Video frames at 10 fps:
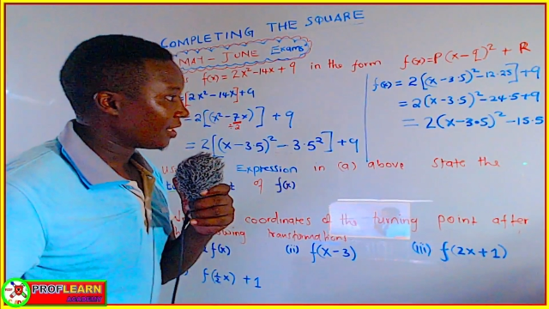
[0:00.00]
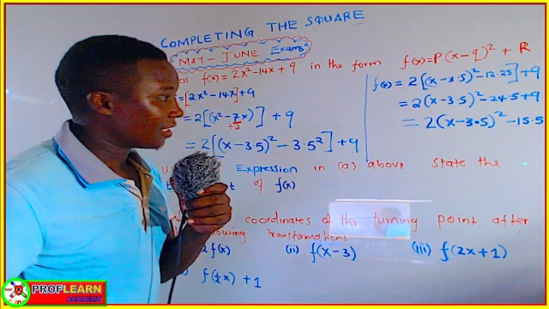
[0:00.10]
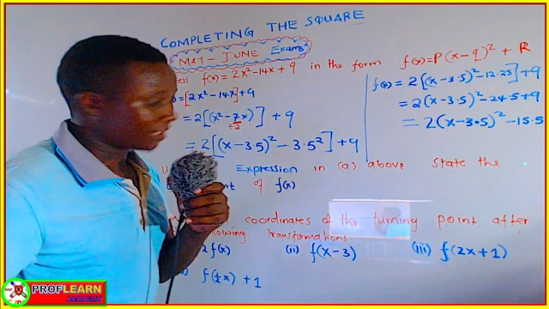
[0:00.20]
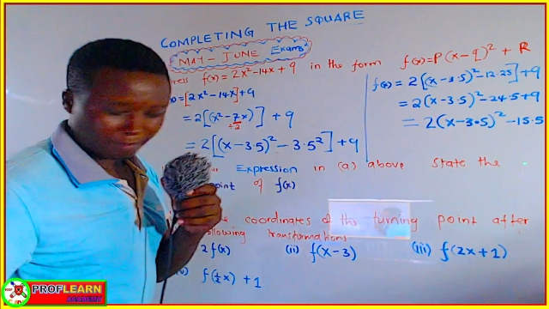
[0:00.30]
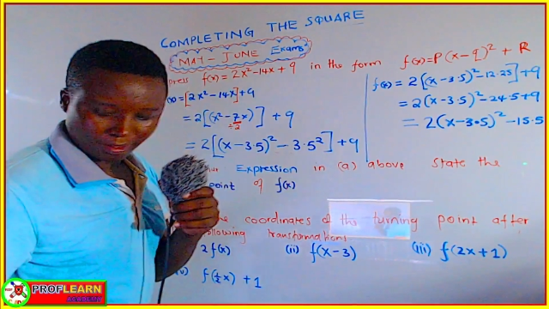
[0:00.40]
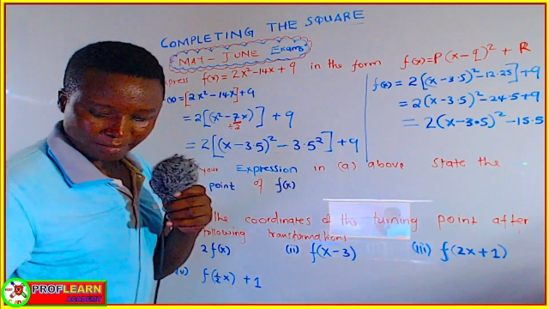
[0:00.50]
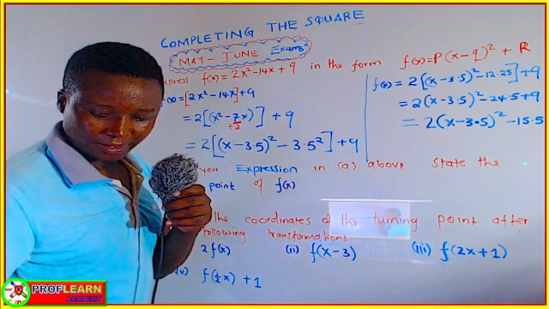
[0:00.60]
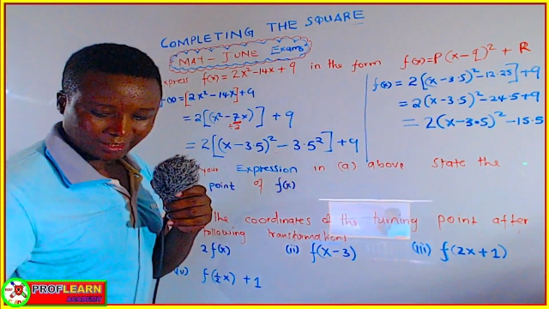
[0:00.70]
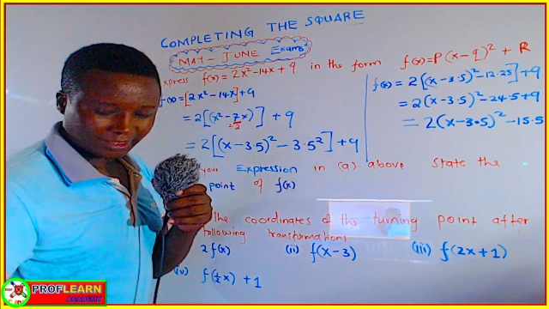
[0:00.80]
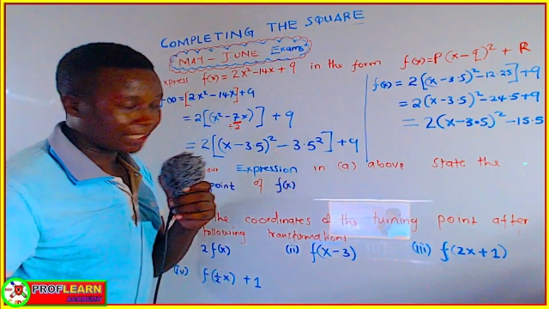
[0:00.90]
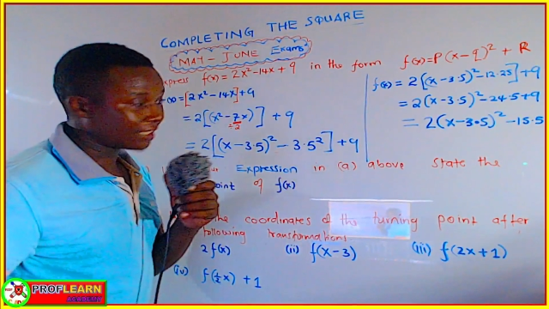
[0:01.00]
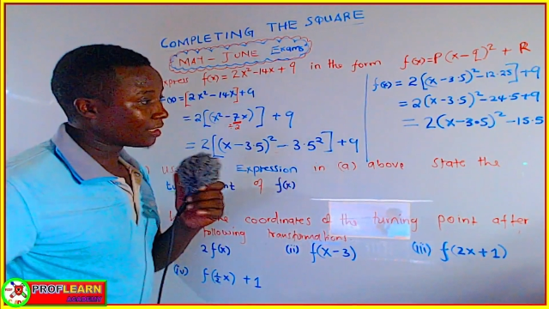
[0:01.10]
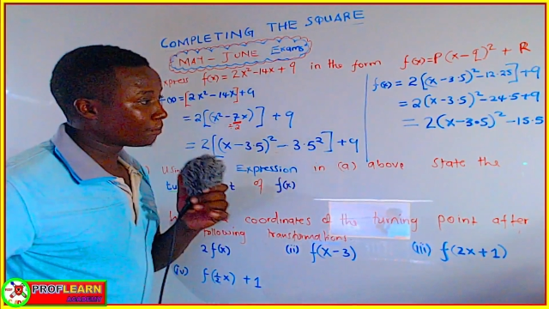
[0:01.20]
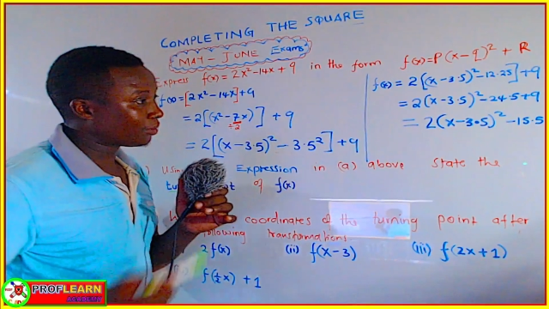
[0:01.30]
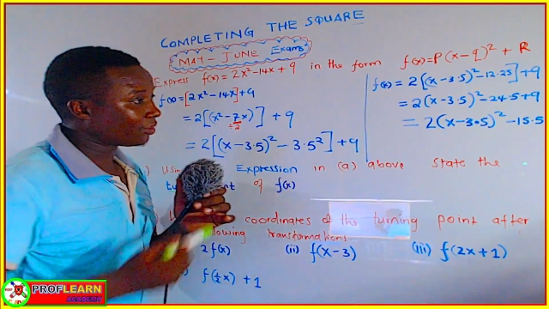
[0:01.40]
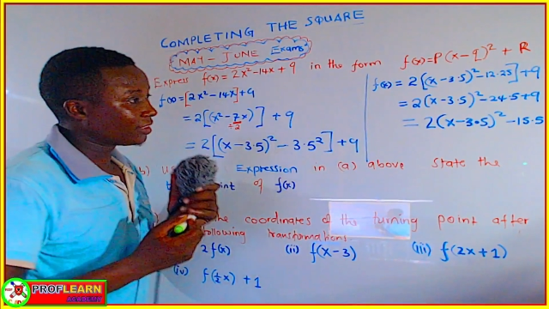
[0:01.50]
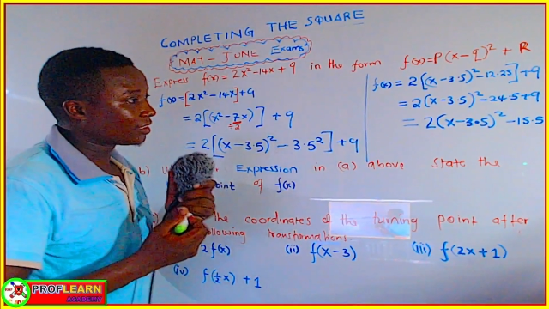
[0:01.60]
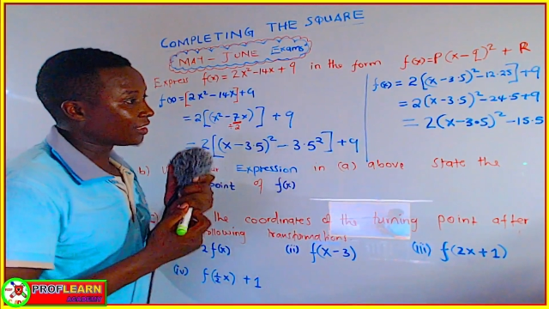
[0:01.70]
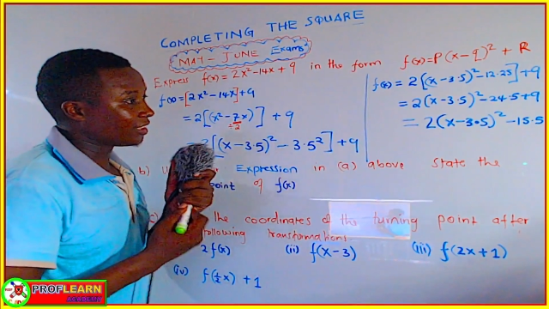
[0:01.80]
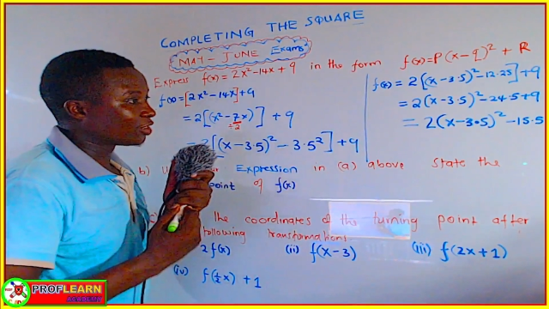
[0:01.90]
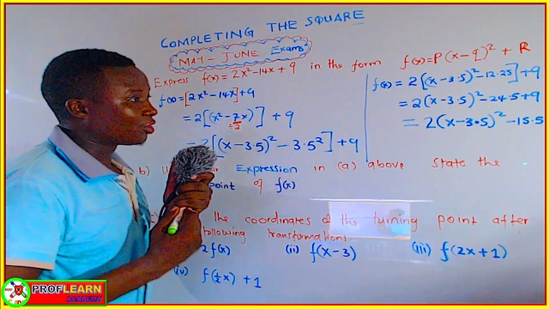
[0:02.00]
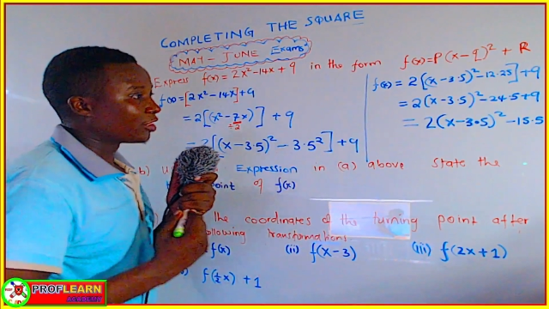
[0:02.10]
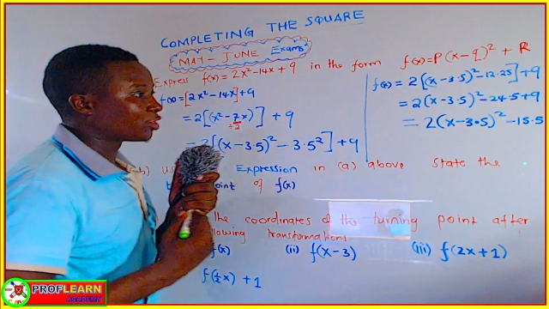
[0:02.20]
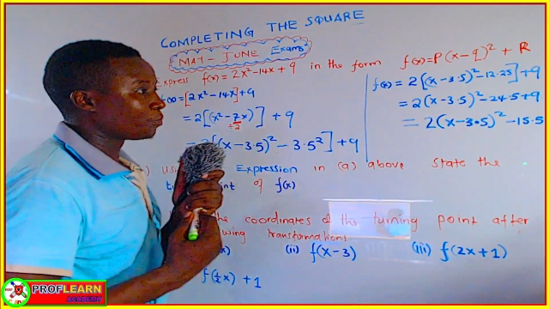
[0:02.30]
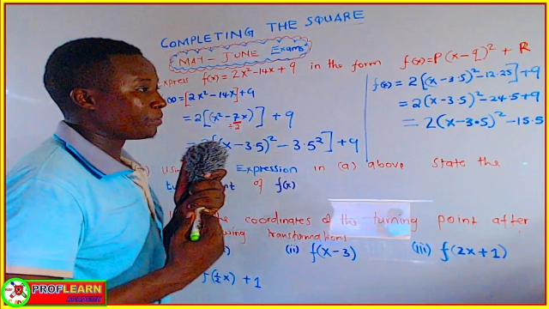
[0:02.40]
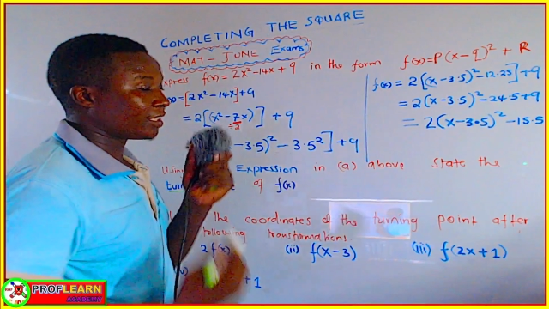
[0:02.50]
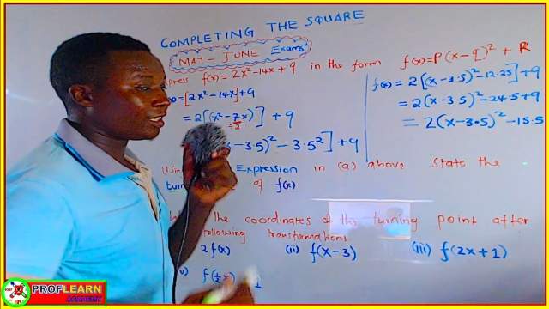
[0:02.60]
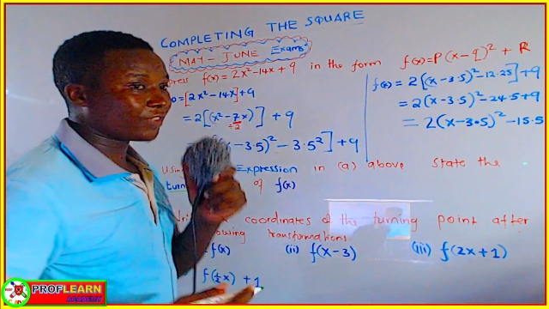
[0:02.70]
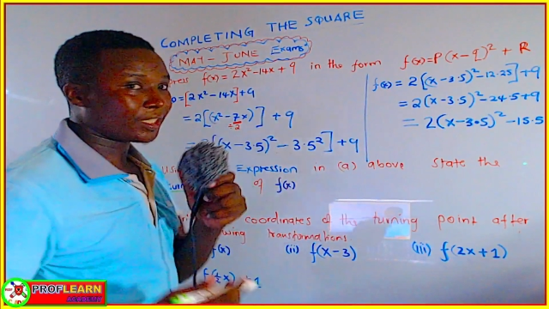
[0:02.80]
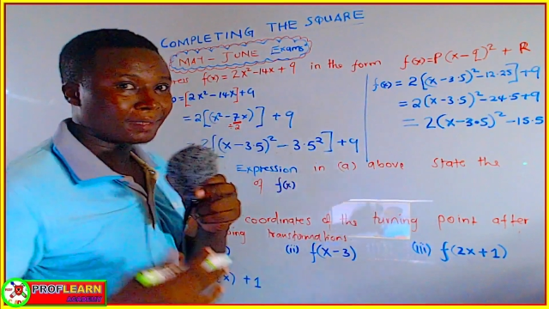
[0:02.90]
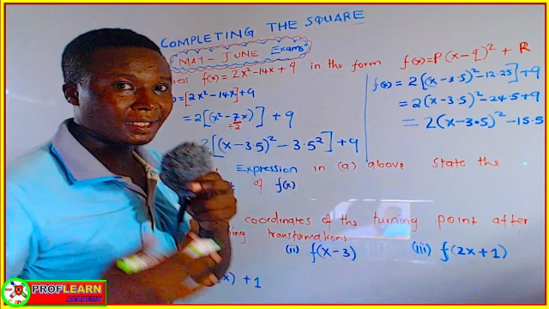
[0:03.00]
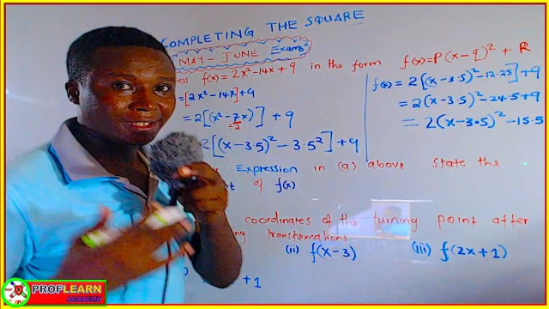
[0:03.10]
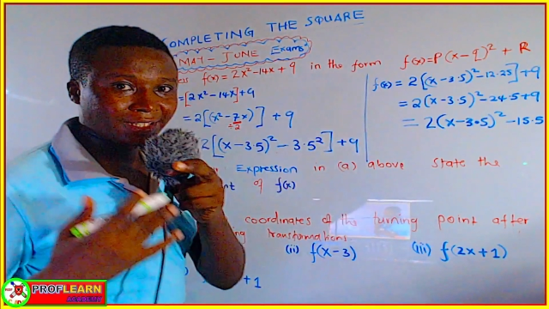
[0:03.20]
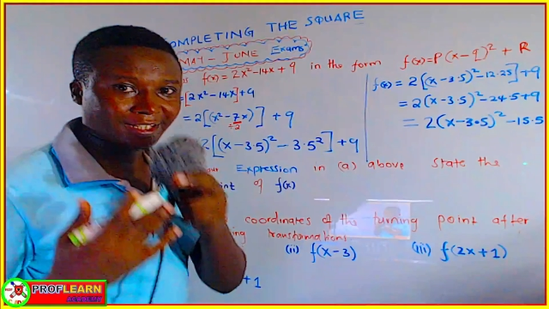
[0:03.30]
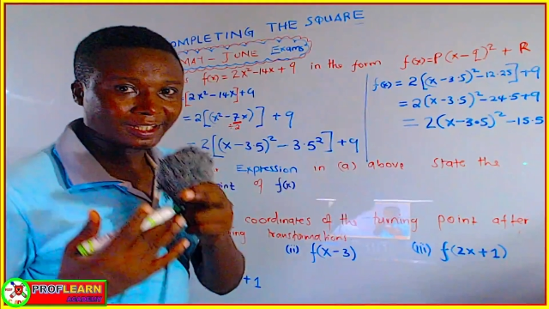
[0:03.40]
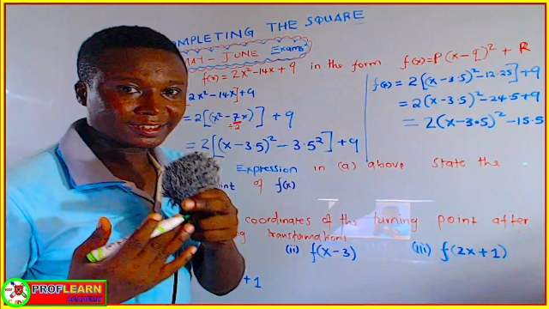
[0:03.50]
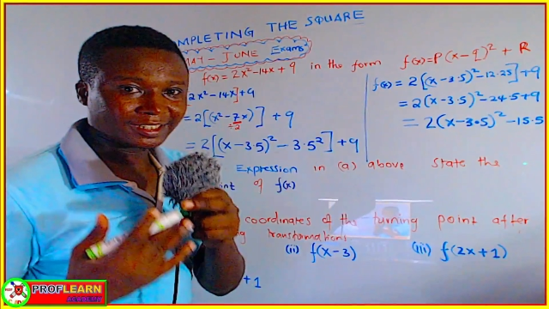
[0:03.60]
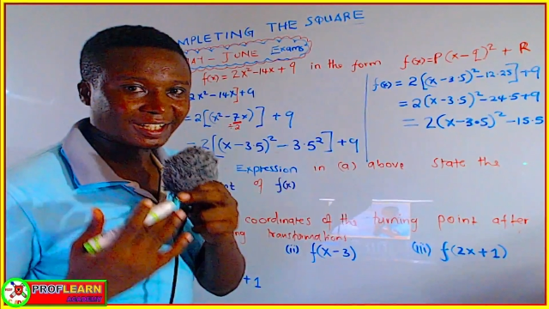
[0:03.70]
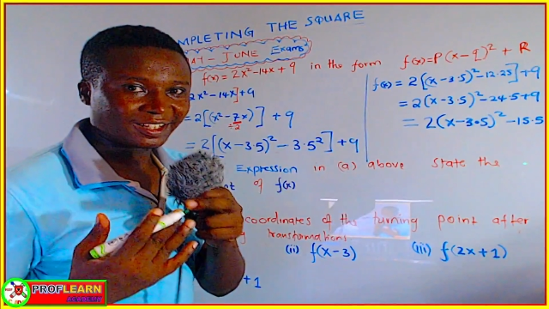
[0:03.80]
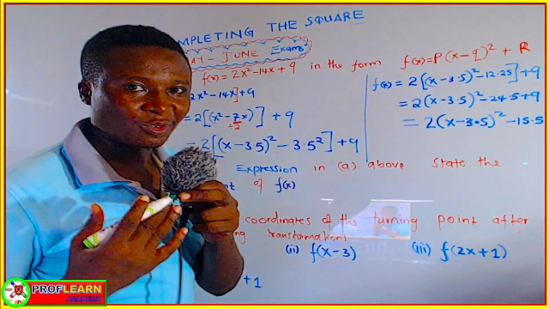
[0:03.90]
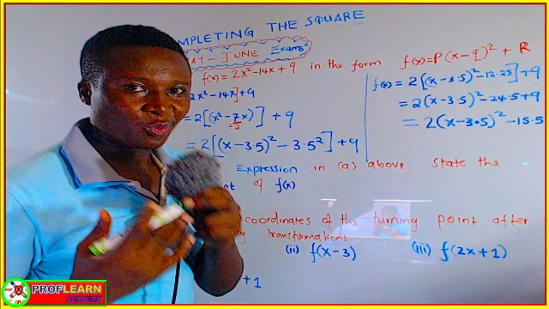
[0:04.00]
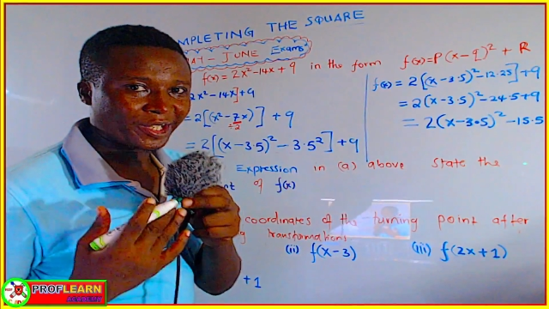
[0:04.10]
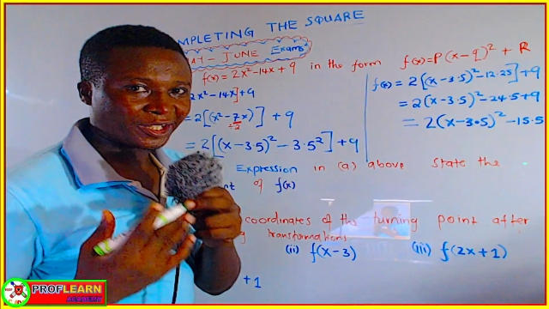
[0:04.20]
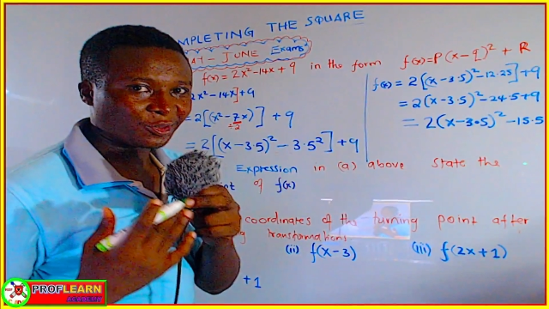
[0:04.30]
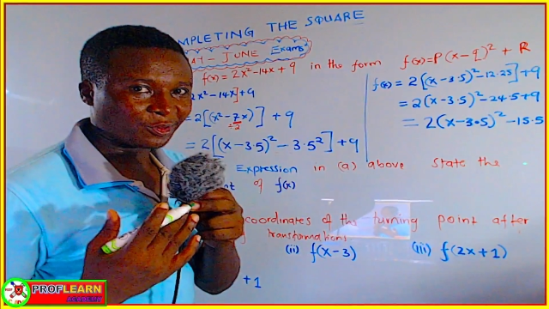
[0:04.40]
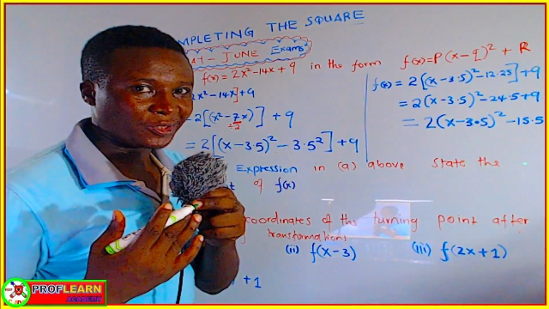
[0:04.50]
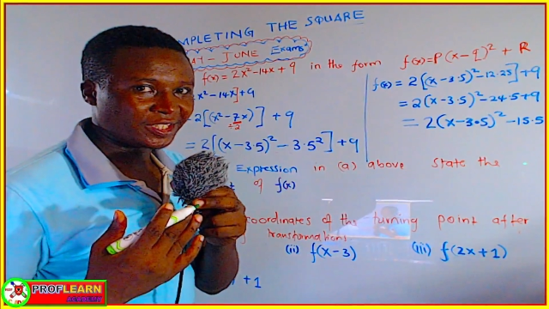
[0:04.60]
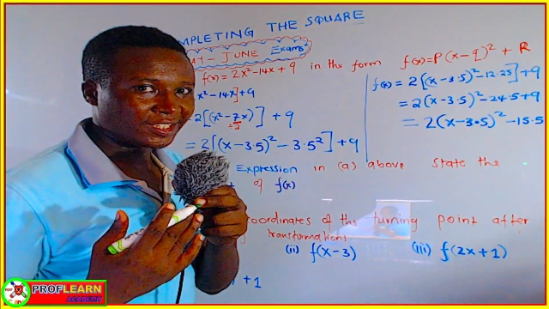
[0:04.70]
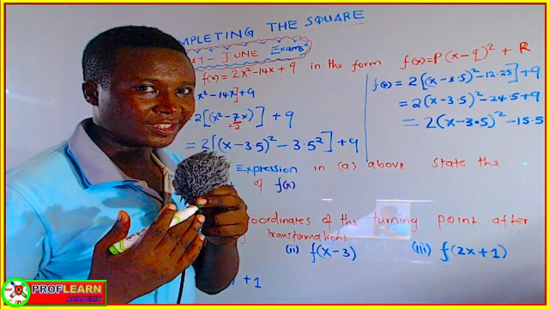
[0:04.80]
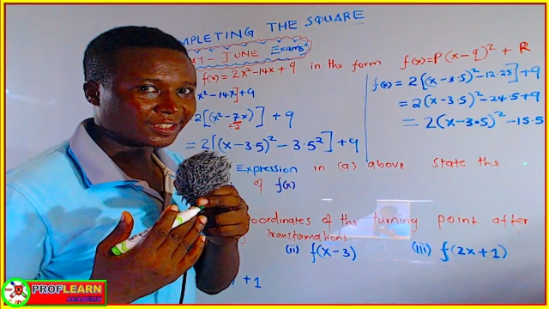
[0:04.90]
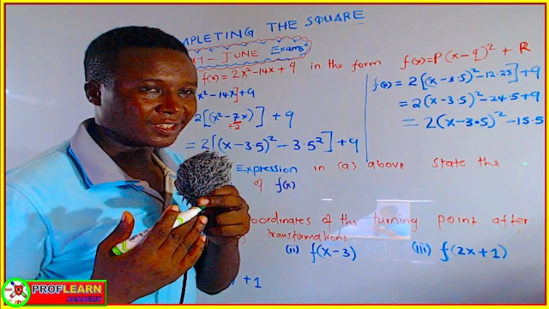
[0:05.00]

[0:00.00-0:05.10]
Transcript: remember the turning point is going to be given by the x and the y coordinates.